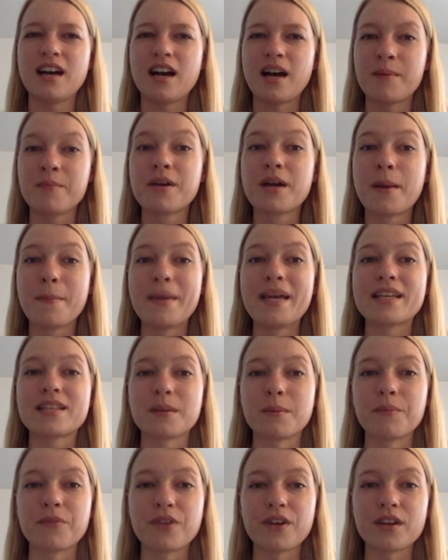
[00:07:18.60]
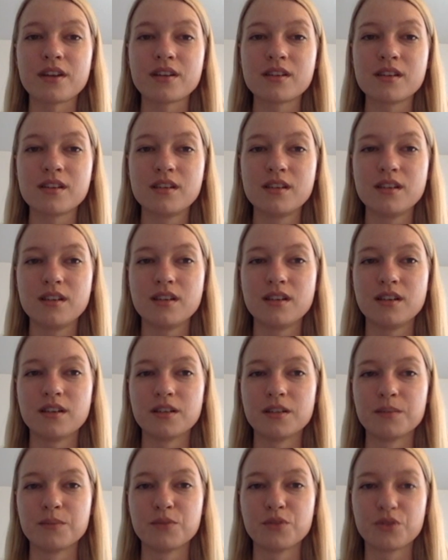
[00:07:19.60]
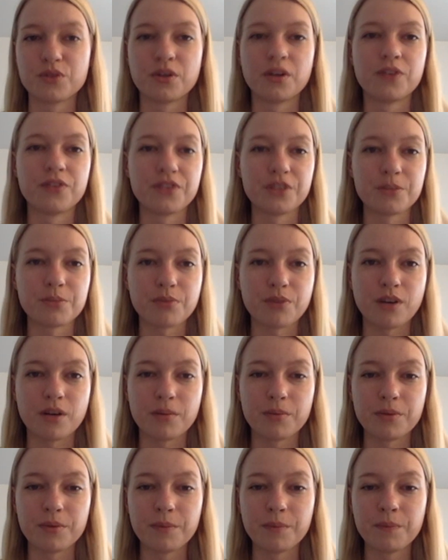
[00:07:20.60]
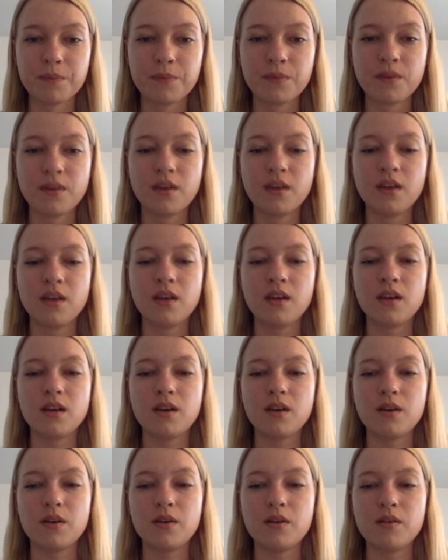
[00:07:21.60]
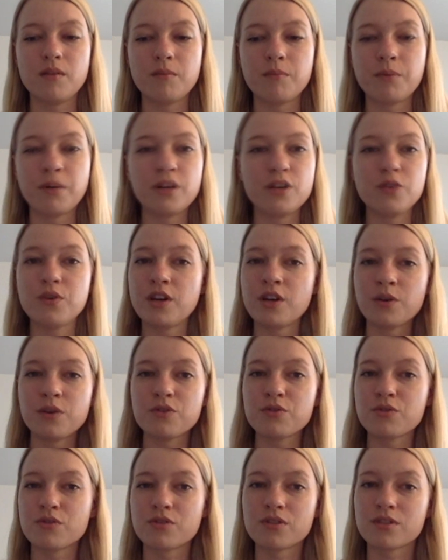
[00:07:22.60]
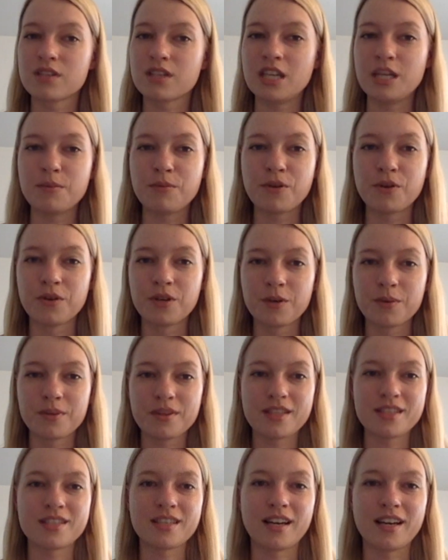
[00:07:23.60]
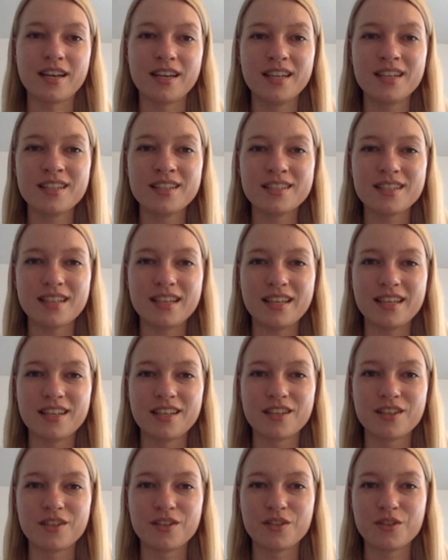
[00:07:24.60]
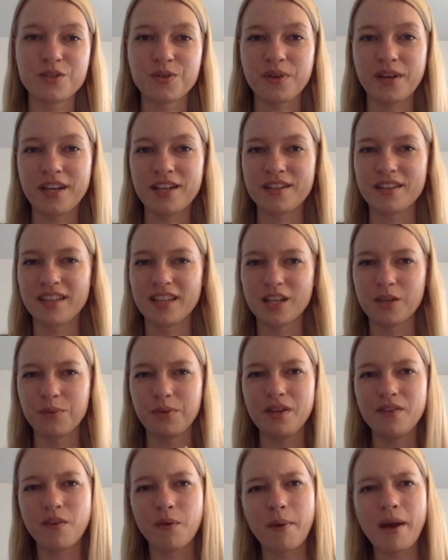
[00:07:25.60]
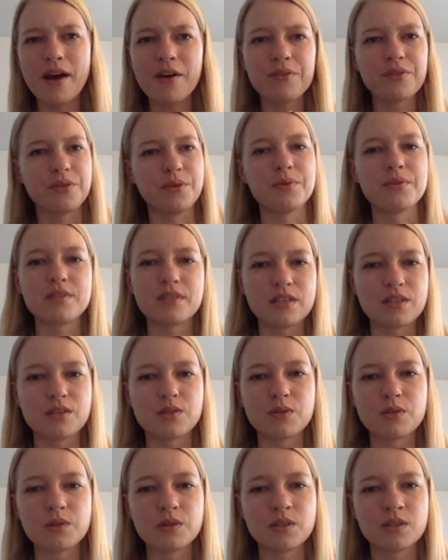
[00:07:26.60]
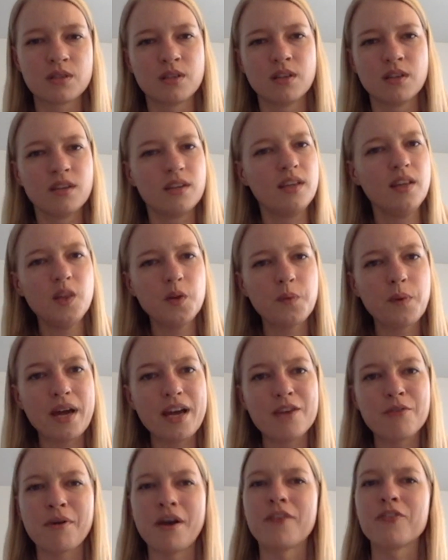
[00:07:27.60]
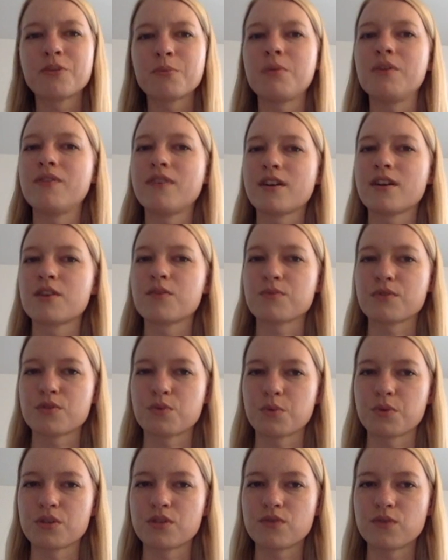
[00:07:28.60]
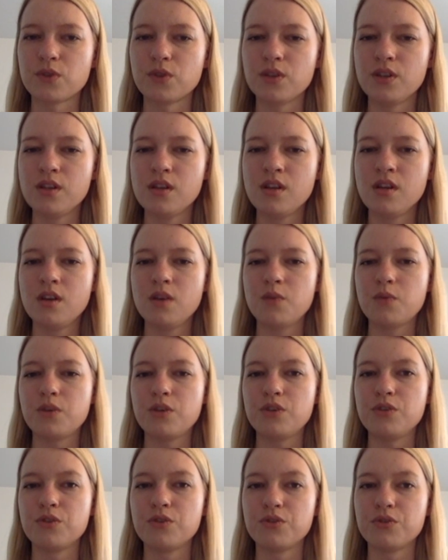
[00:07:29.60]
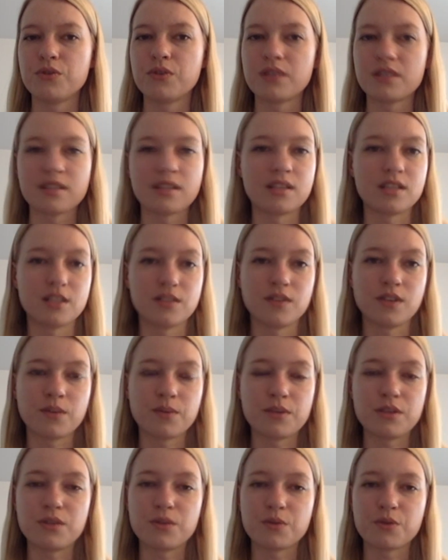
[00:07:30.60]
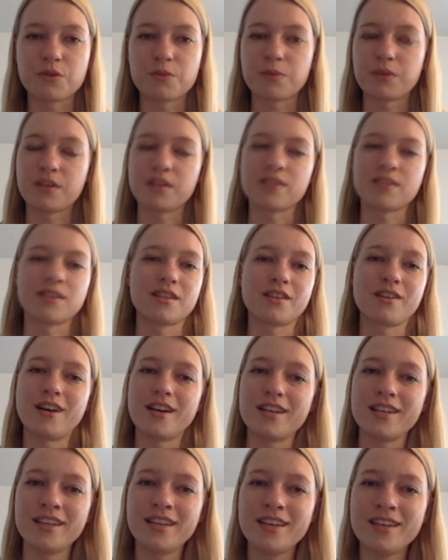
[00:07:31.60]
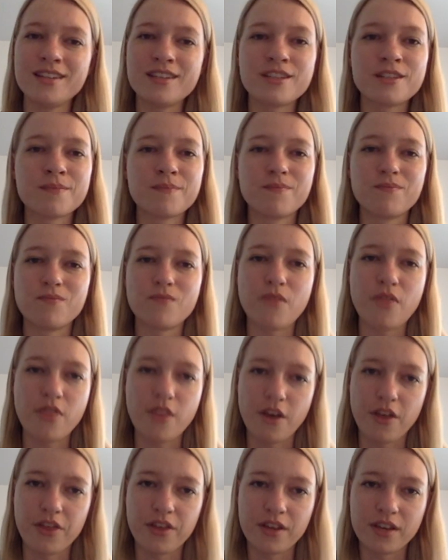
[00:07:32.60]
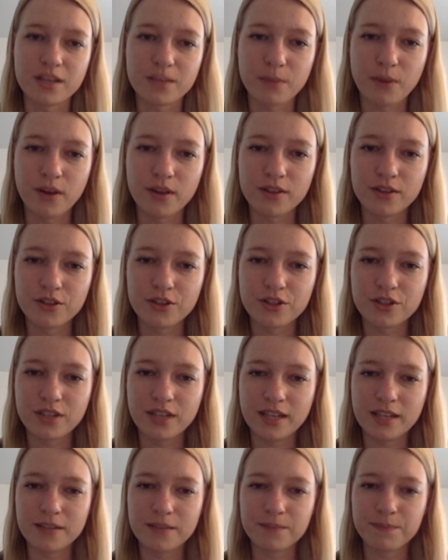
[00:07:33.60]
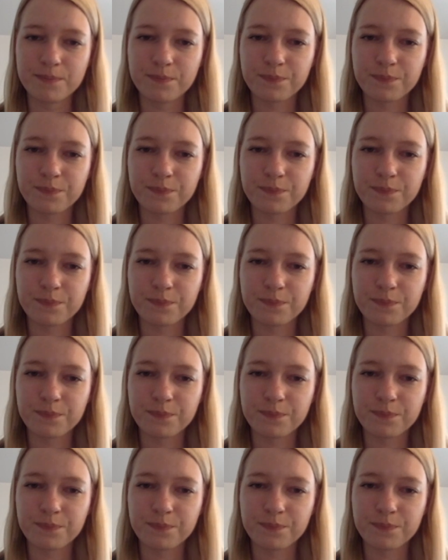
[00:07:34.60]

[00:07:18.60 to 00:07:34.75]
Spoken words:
I'm gonna make something to solve this problem. But you can also just keep going with the science and try to weave around those issues. Either way, you have to be very resourceful when you're doing scientific research, because at the cutting edge, nothing is polished yet.